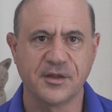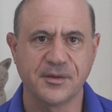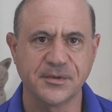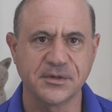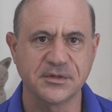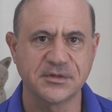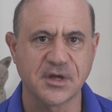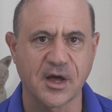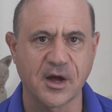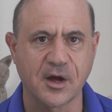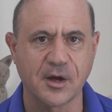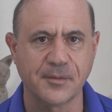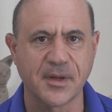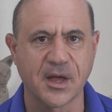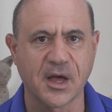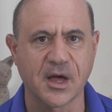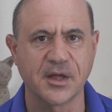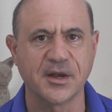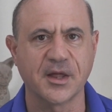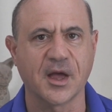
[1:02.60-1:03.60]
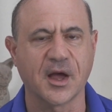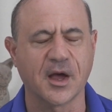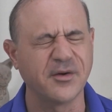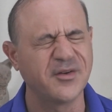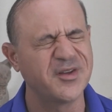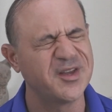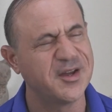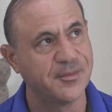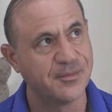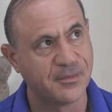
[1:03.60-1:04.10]
we'll talk about how
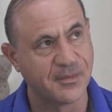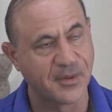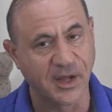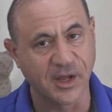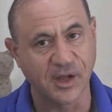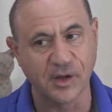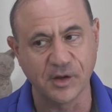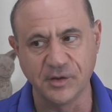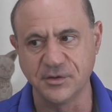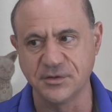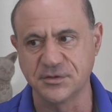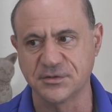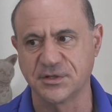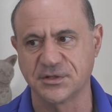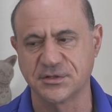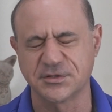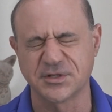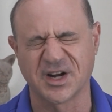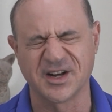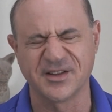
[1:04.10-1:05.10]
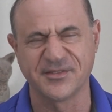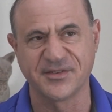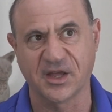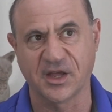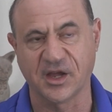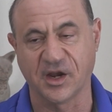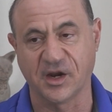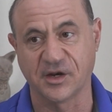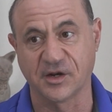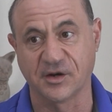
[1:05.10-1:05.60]
you might use this
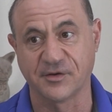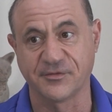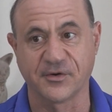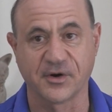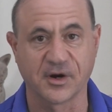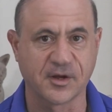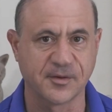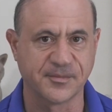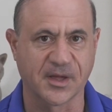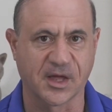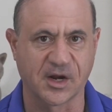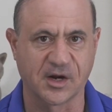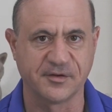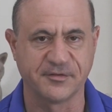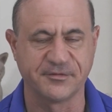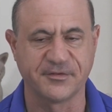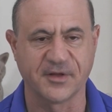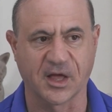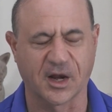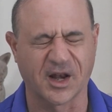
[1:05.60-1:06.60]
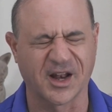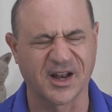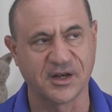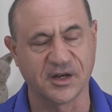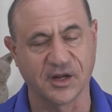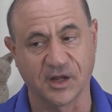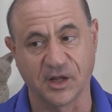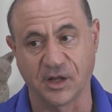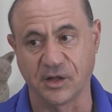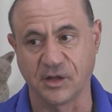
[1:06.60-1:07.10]
certification for competitive
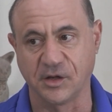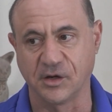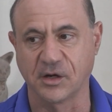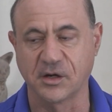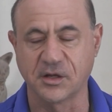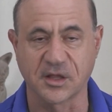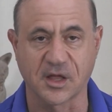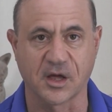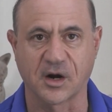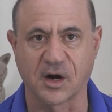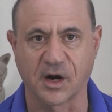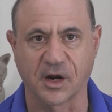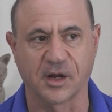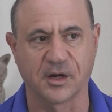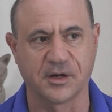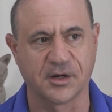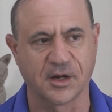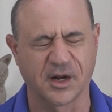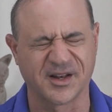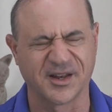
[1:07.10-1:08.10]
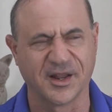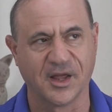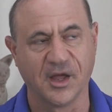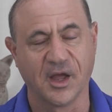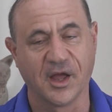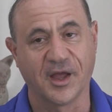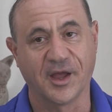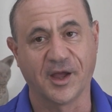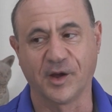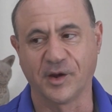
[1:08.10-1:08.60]
advantage in your cloud architect,
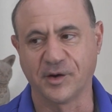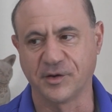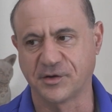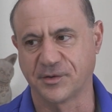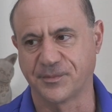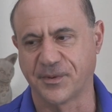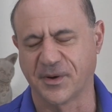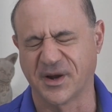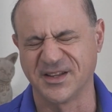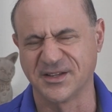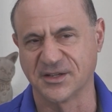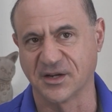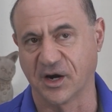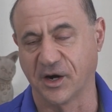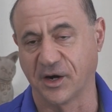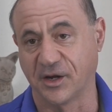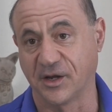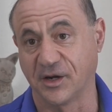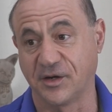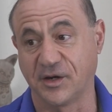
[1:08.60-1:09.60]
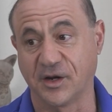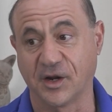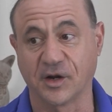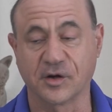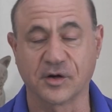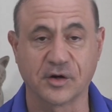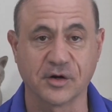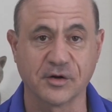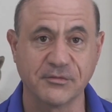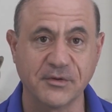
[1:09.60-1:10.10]
enterprise
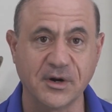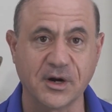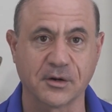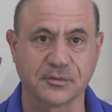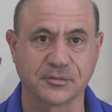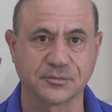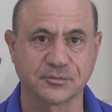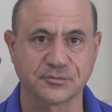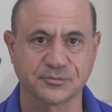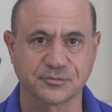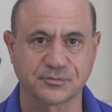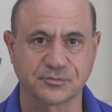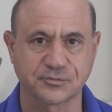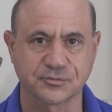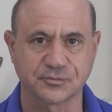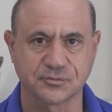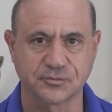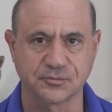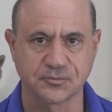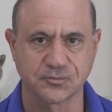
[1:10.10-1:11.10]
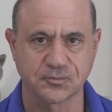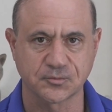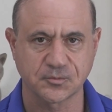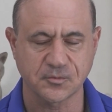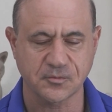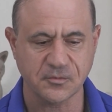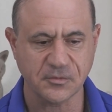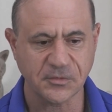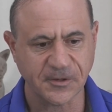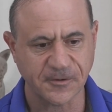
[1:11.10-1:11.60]
architect career.
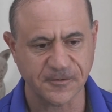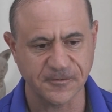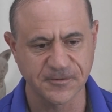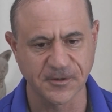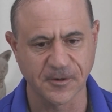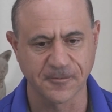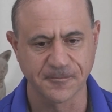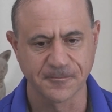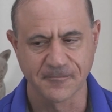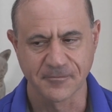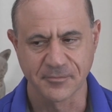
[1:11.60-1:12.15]
So